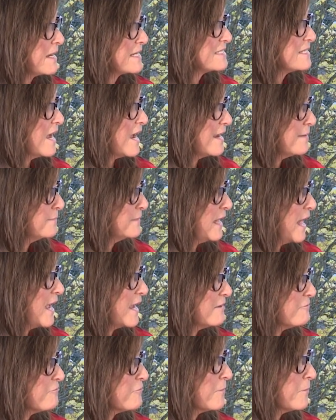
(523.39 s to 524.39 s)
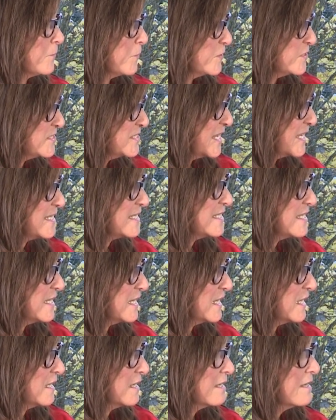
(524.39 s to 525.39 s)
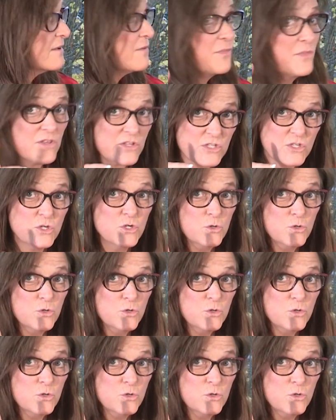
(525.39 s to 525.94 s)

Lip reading: my timeline for presenting this